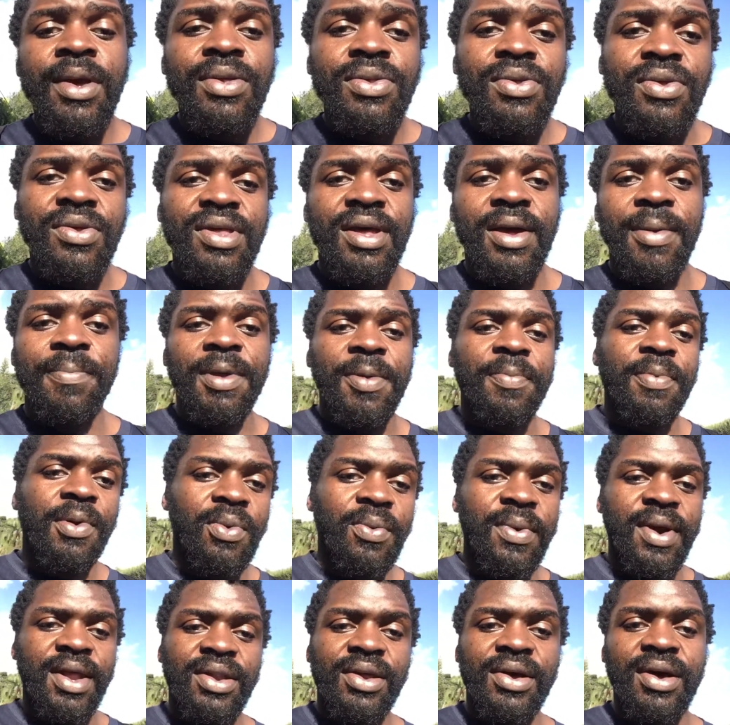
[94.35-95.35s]
So some people
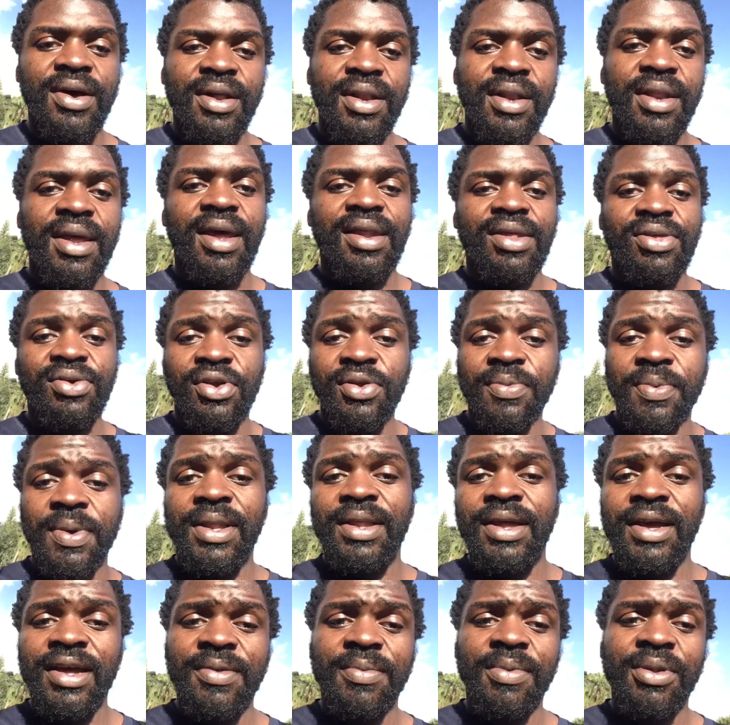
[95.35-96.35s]
went on, and there's going to be
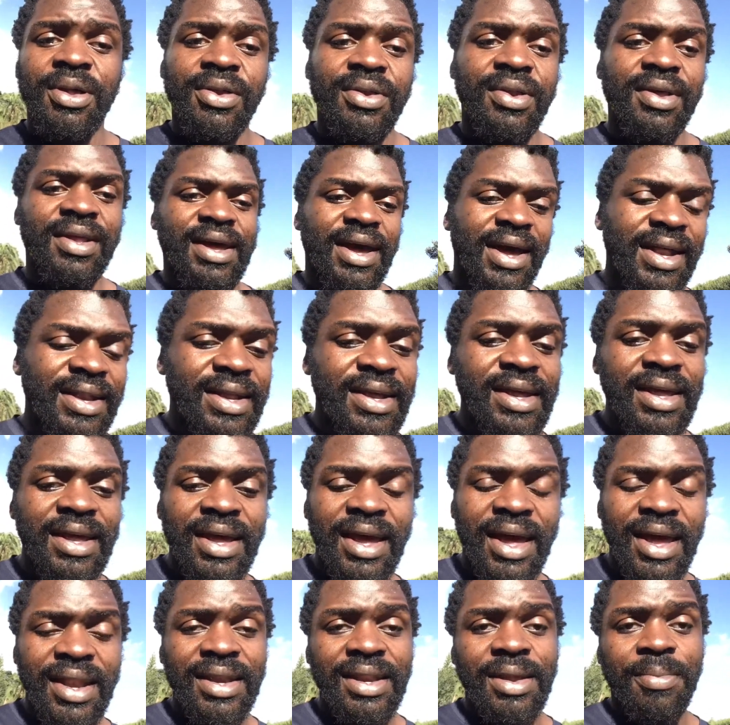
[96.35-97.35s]
links below to that,
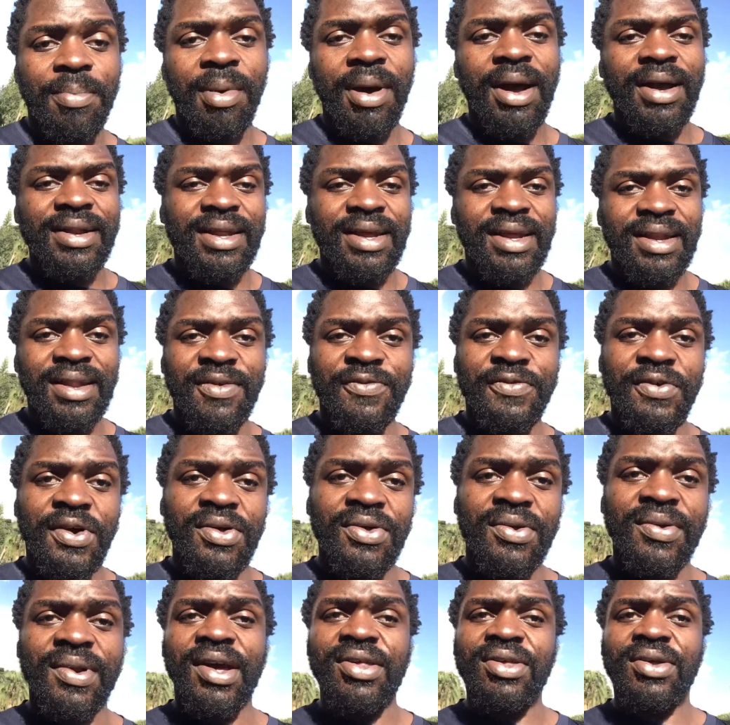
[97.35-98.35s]
and debunked it. The
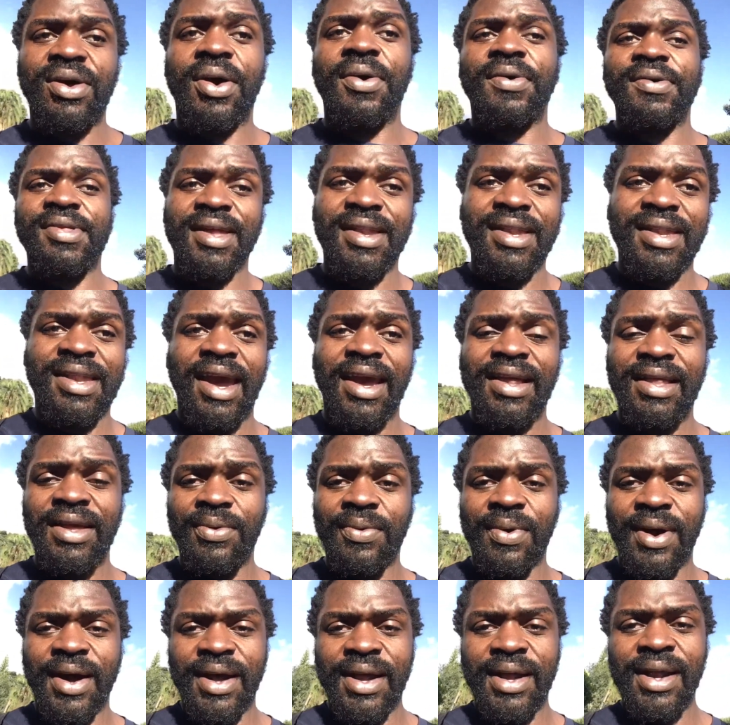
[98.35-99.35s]
first one I saw was in Daily
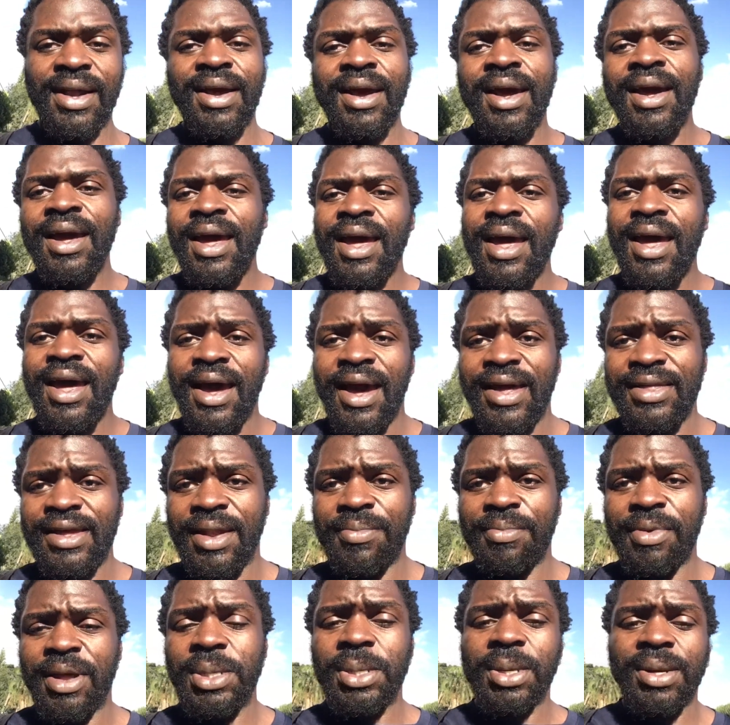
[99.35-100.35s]
Wire. As
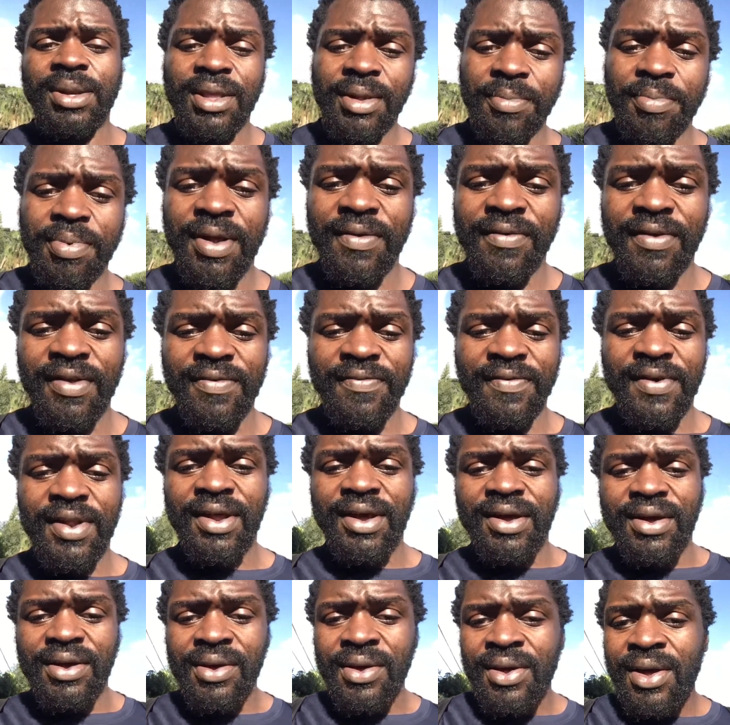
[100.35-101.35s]
I'd mentioned in the previous
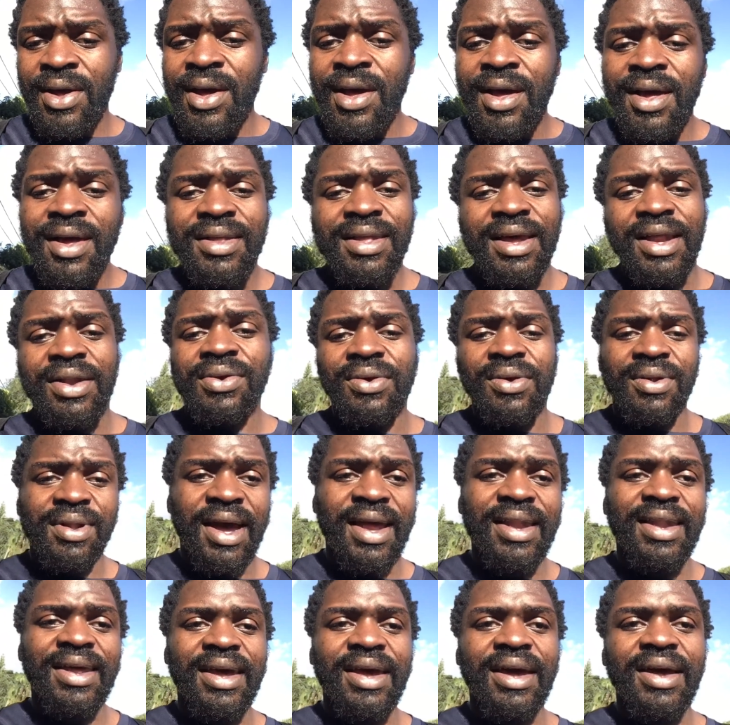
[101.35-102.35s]
video, that whole
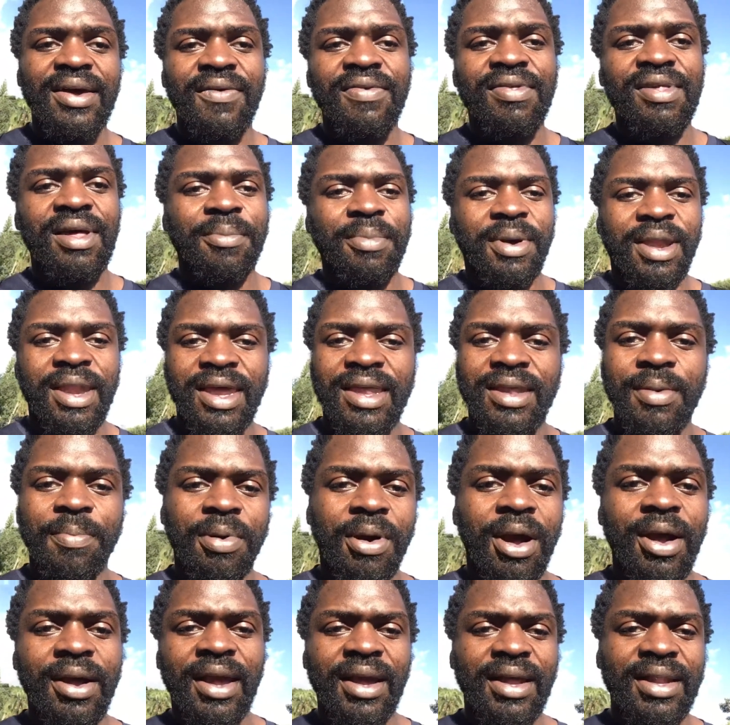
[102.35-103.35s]
idea of somebody in the
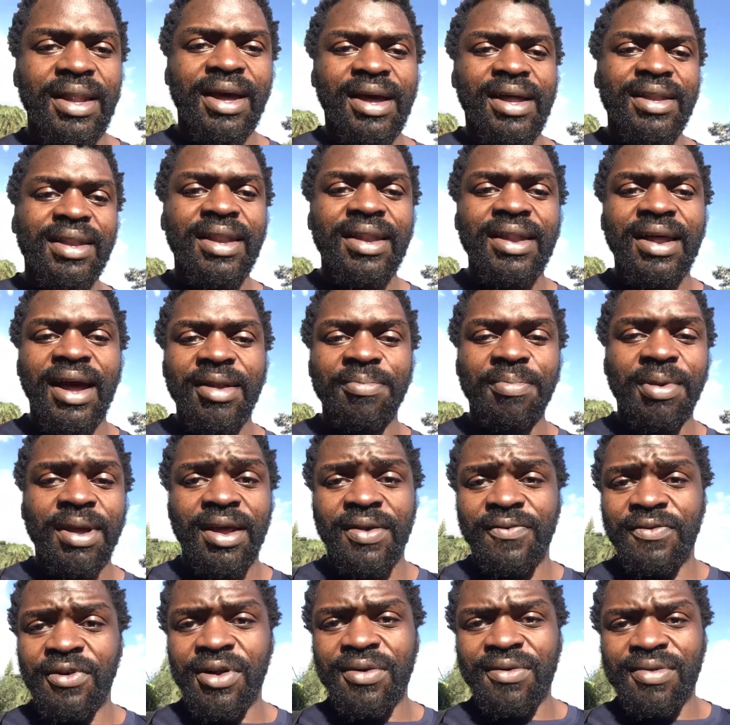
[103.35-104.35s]
parking lot not being
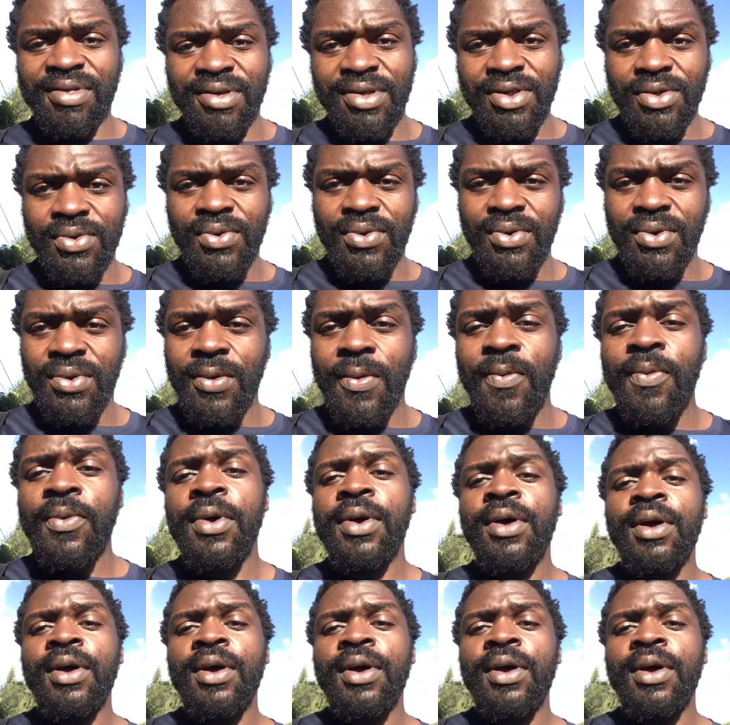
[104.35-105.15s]
involved with the school,